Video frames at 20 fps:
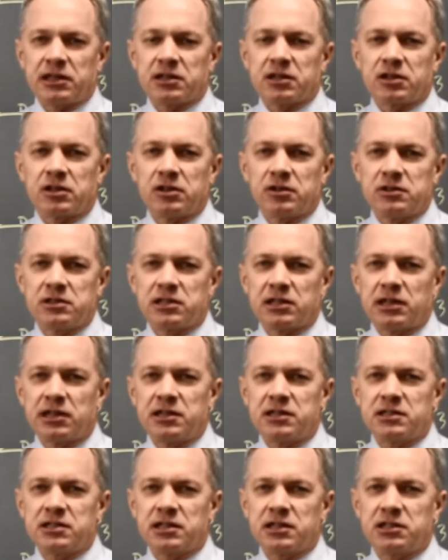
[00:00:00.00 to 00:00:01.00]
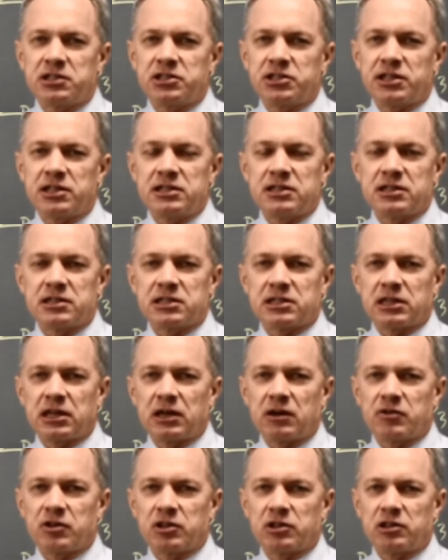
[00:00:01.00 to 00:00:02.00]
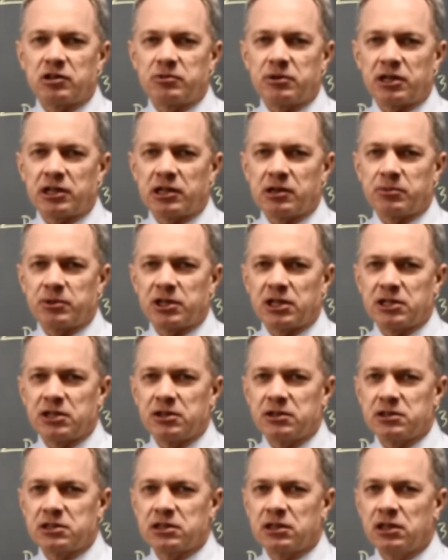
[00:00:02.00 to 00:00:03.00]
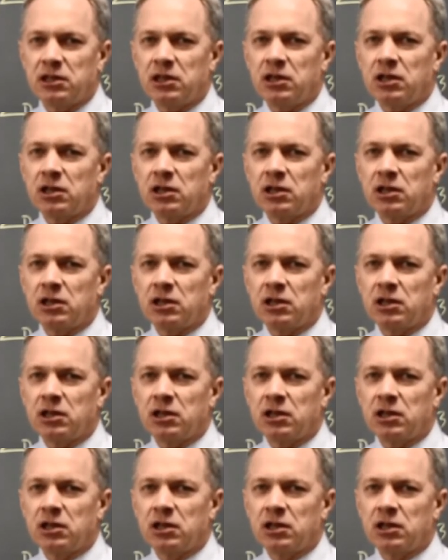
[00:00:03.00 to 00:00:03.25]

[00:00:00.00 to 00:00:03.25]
and the cosine is the adjacent side over the hypotenuse.